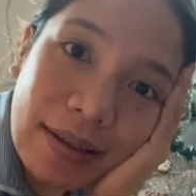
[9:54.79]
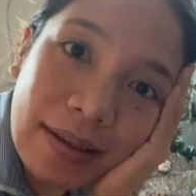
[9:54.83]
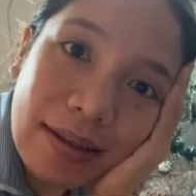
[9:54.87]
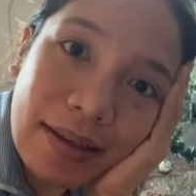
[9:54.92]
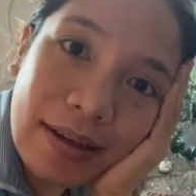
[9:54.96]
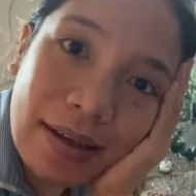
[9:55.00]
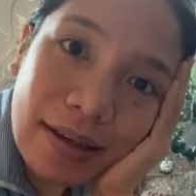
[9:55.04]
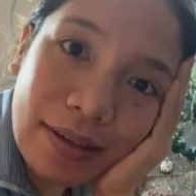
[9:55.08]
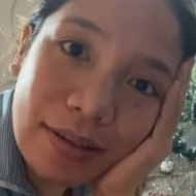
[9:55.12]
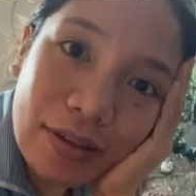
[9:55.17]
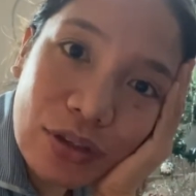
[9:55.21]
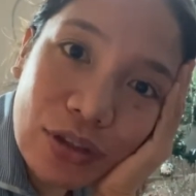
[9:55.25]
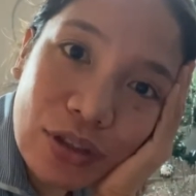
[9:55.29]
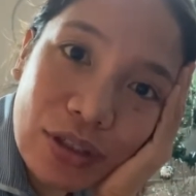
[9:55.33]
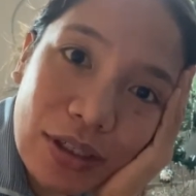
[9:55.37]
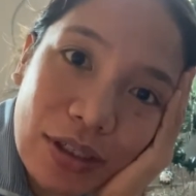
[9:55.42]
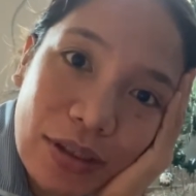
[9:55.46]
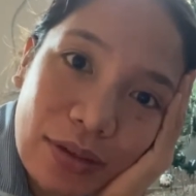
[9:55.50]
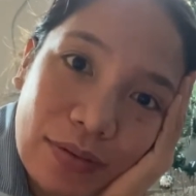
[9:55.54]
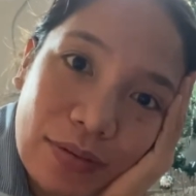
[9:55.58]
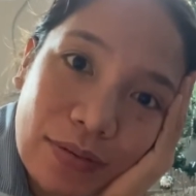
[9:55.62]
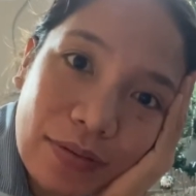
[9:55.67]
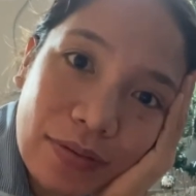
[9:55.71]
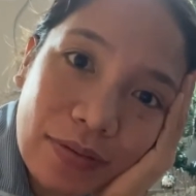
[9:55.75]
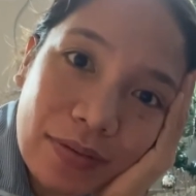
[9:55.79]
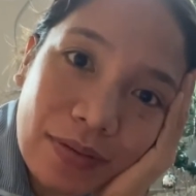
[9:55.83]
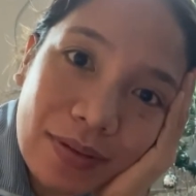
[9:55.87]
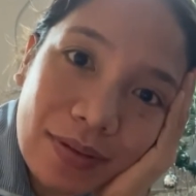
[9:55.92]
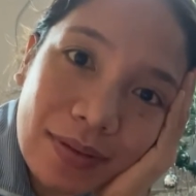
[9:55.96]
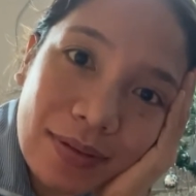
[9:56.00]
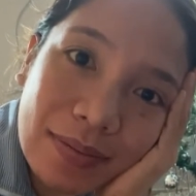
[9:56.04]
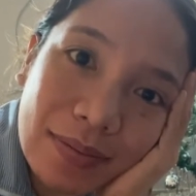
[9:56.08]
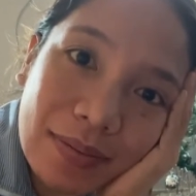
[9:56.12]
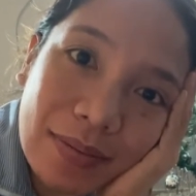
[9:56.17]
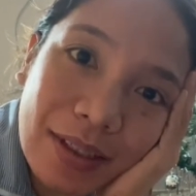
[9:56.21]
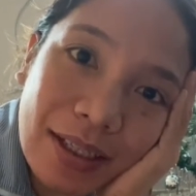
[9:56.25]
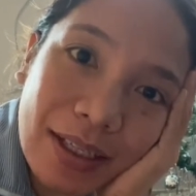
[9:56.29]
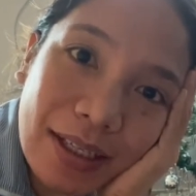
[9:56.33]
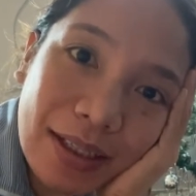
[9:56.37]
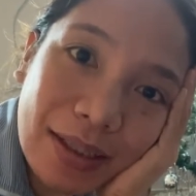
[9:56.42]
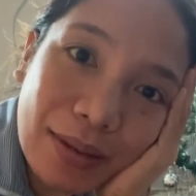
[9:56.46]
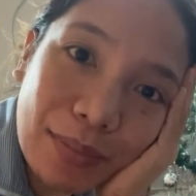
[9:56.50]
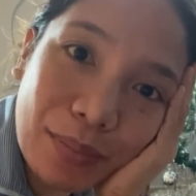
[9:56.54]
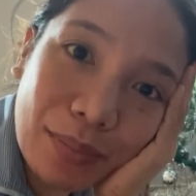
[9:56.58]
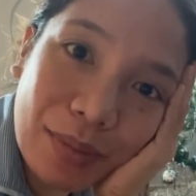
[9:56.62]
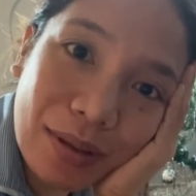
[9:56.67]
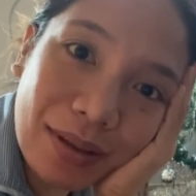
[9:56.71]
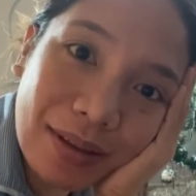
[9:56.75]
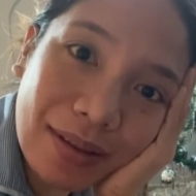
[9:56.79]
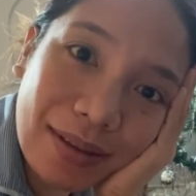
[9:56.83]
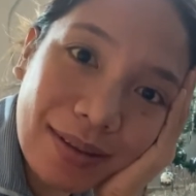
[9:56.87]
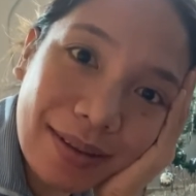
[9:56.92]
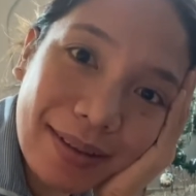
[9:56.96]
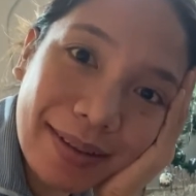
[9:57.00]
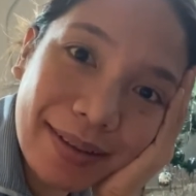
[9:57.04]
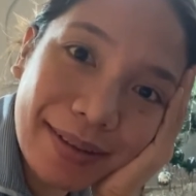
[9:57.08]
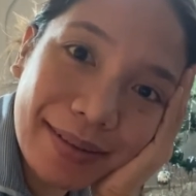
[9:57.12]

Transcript: night shift and my